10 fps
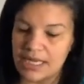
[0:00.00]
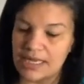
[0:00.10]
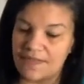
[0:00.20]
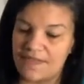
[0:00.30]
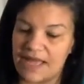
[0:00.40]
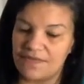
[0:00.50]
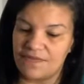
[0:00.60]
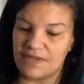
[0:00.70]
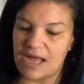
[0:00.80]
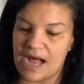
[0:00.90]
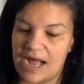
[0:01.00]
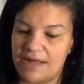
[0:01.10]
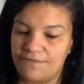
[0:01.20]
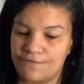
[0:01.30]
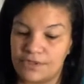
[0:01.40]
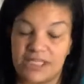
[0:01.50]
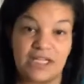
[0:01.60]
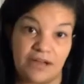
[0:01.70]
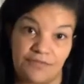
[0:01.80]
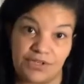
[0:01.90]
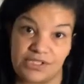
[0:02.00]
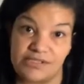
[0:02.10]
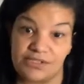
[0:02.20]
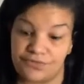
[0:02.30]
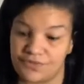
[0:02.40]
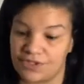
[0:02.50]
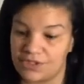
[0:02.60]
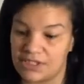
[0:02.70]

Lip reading: that I fully covered the silver